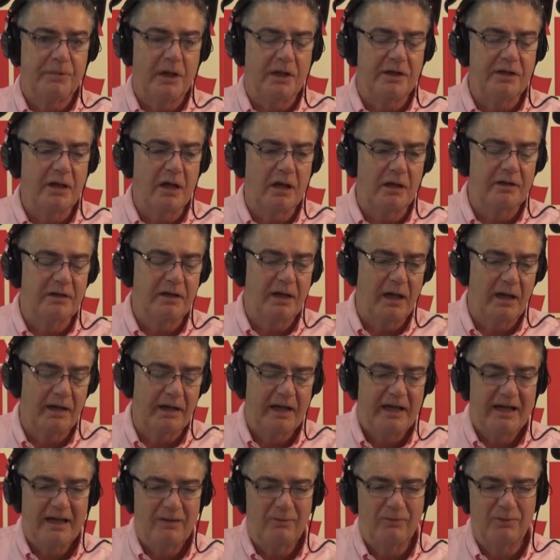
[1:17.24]
N not
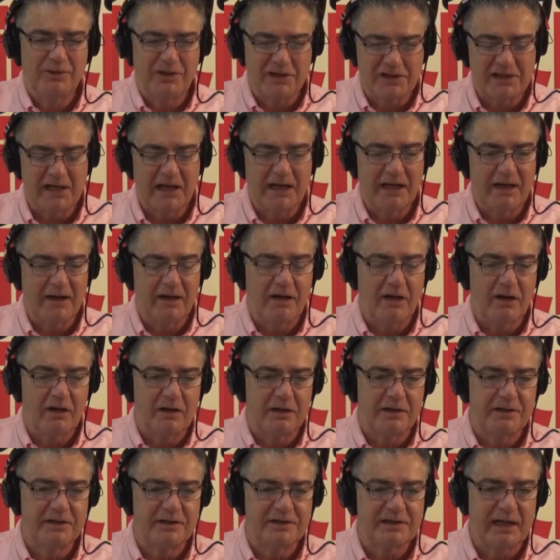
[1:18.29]
to say uh,
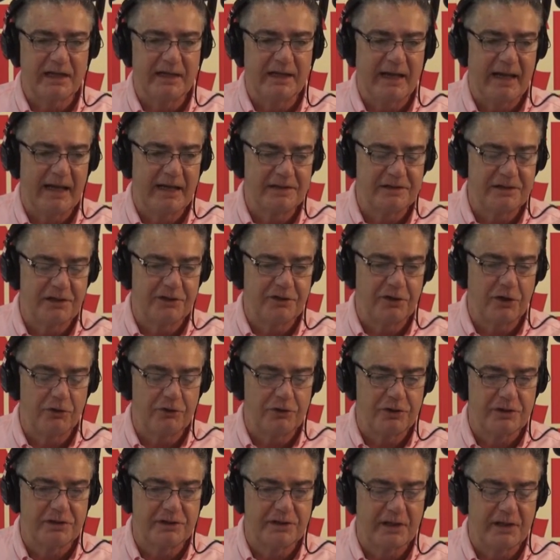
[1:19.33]
to say it has
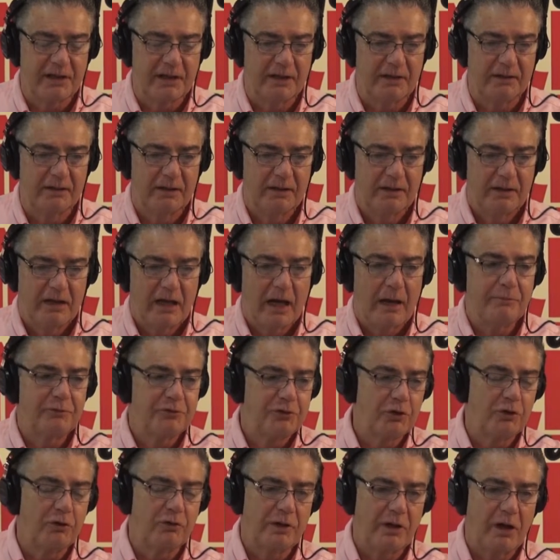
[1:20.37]
detergents in it. I'm
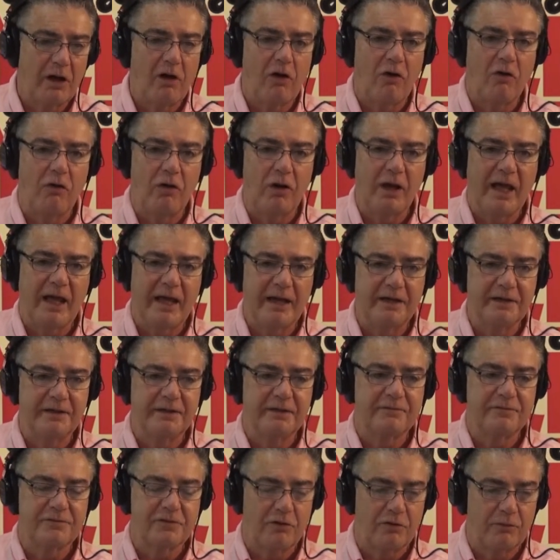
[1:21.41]
sure that all
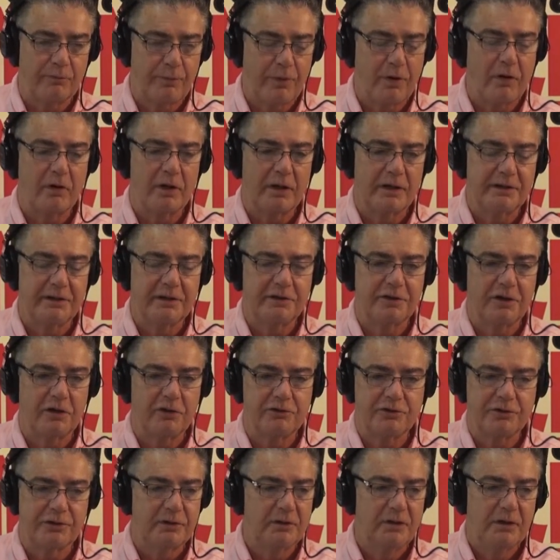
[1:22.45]
additives are partly
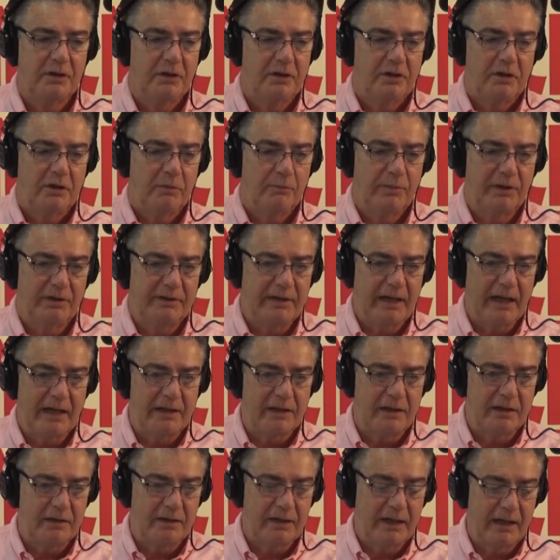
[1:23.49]
detergent, but
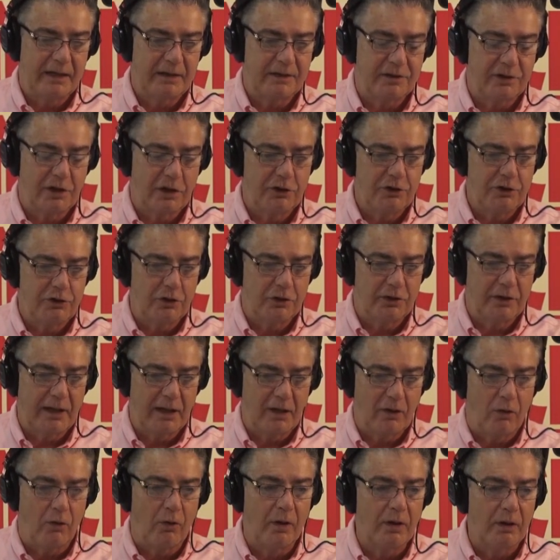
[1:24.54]
that that's,
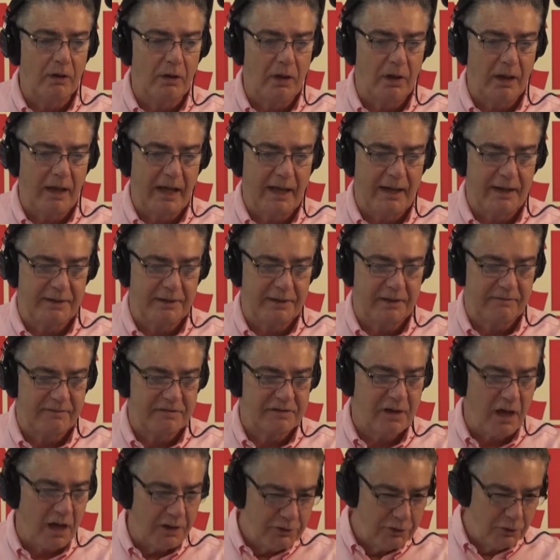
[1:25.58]
that oil additive
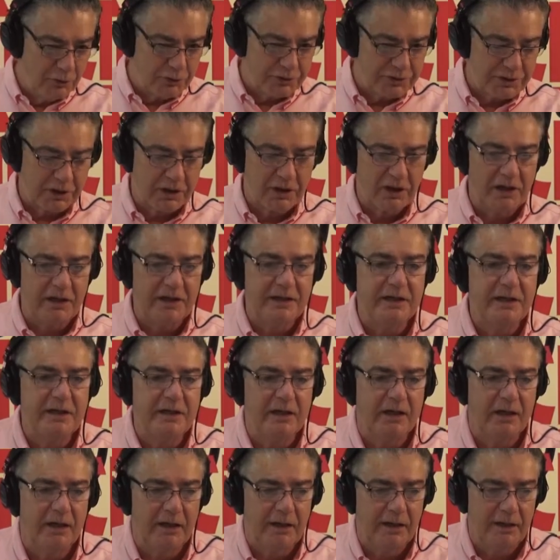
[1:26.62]
is not used to
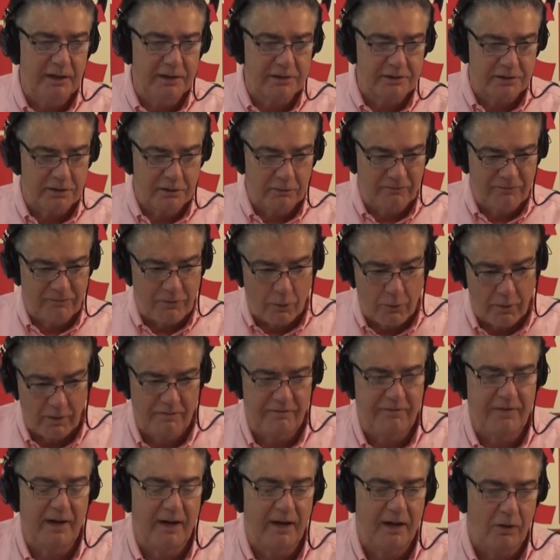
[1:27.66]
clean. It is to
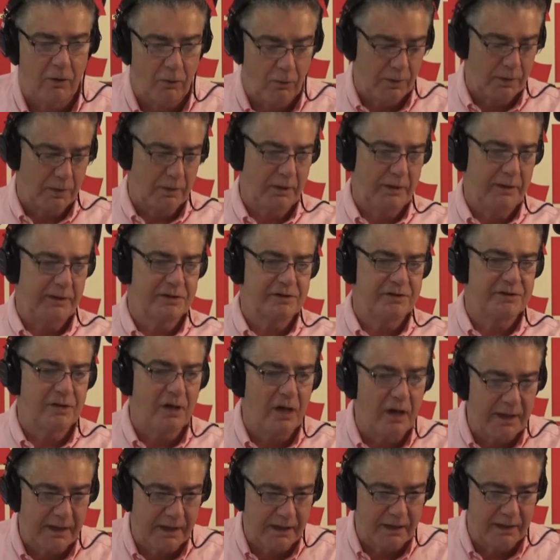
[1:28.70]
fortify oil. It is
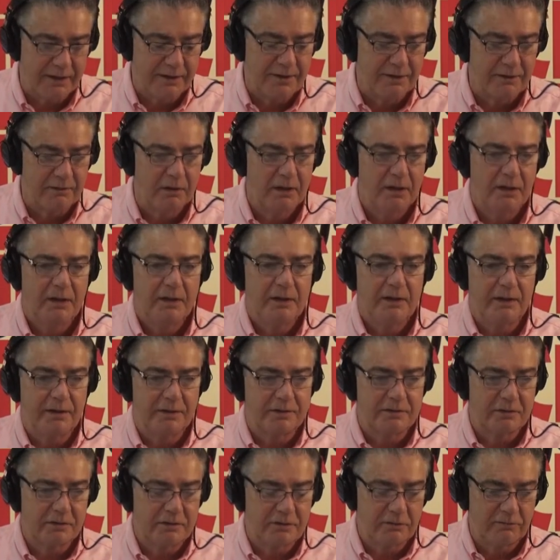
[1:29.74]
not a cleaner. It
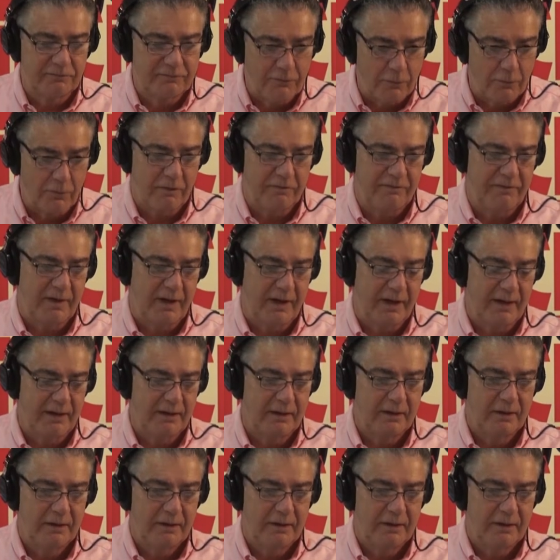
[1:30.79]
is to fortify.